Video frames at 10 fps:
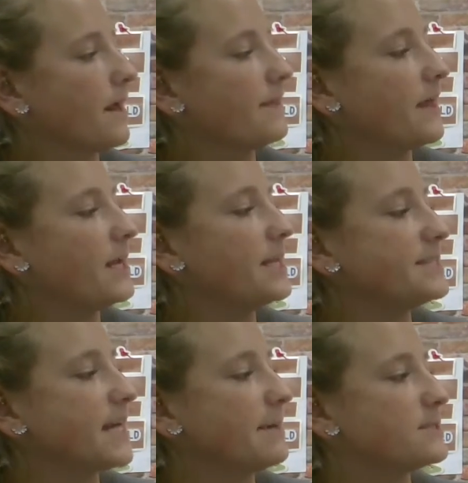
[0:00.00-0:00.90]
Then he
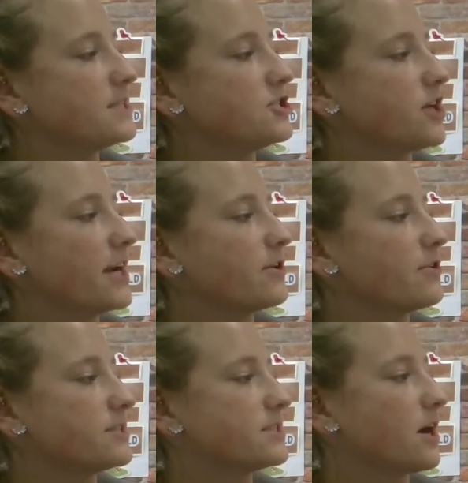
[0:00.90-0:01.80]
taps his shiny
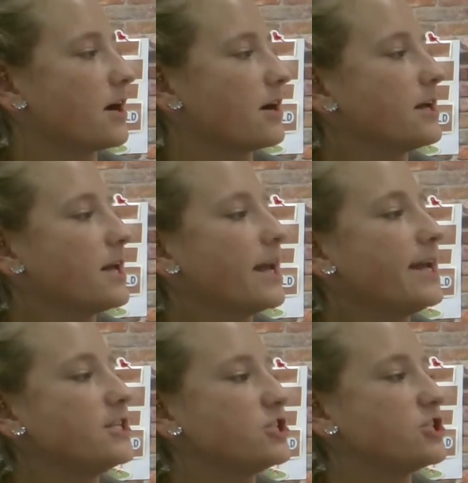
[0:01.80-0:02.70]
gold star.
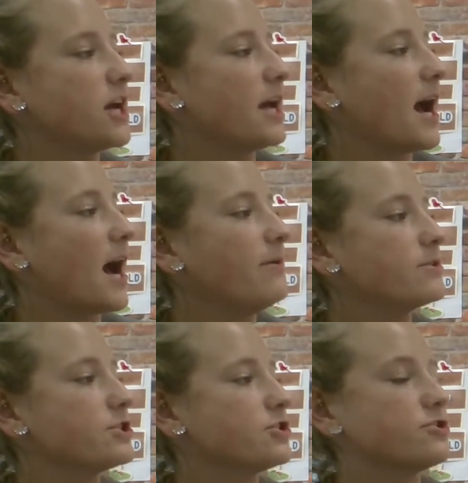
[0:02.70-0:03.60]
Each day, I
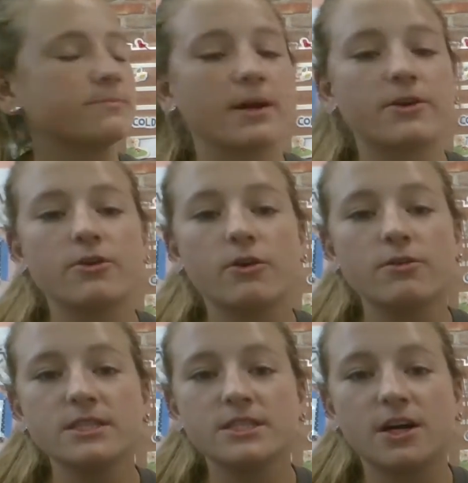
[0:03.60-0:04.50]
will choose my
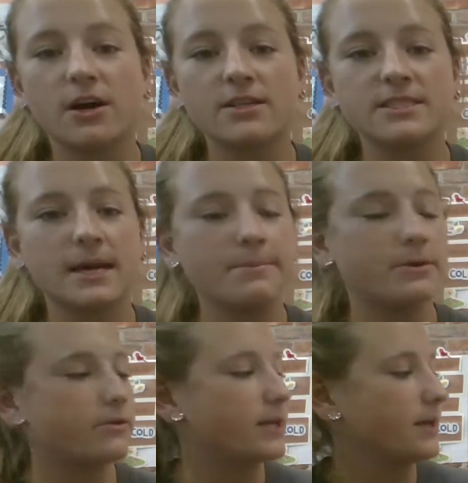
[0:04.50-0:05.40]
gold star
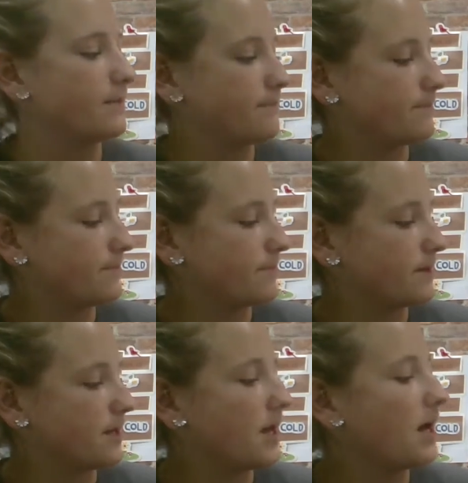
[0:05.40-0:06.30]
deputy.
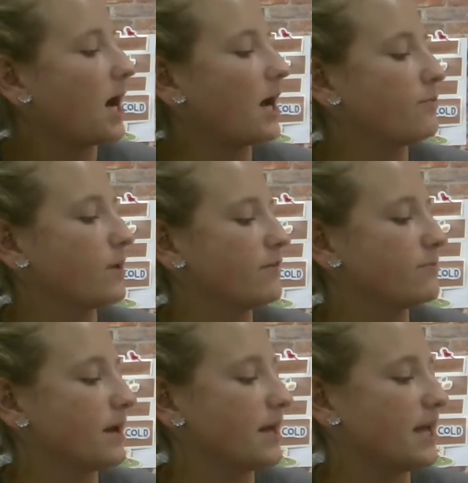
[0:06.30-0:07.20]
I wave
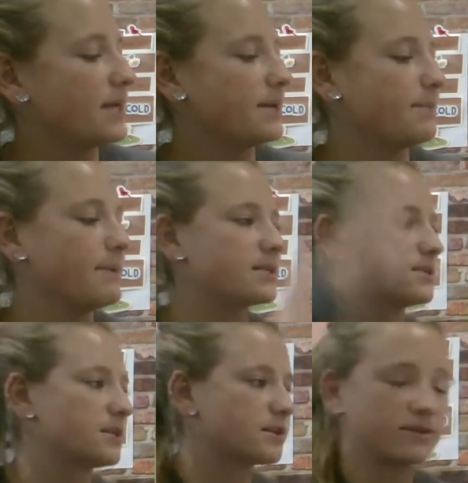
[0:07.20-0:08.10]
my hand in big
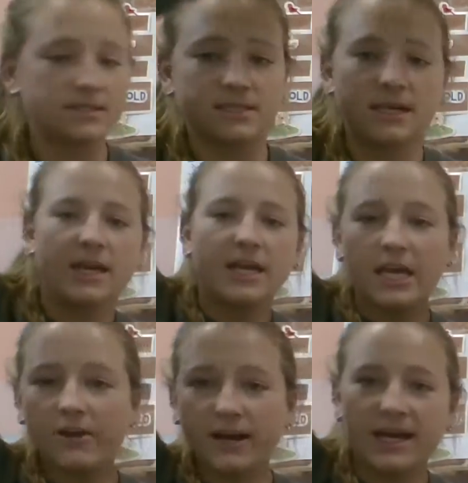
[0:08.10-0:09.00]
circles.
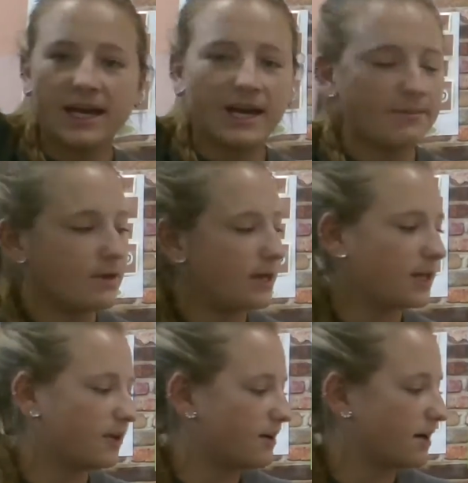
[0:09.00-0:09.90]
Here I am,
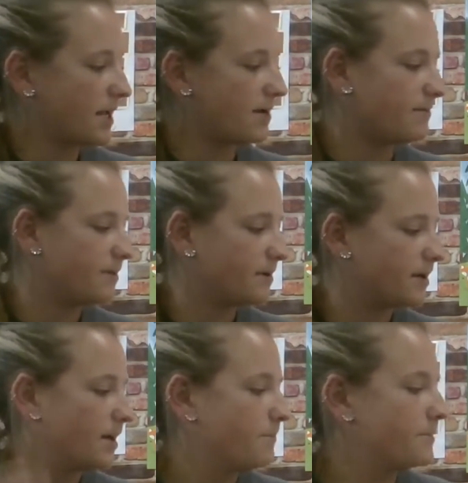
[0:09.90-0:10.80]
here I am.
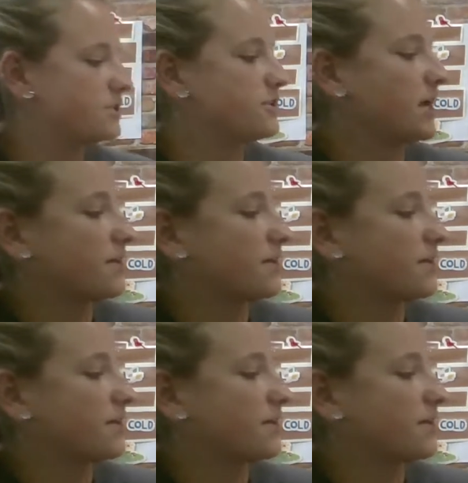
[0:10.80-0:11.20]
Mr. Todd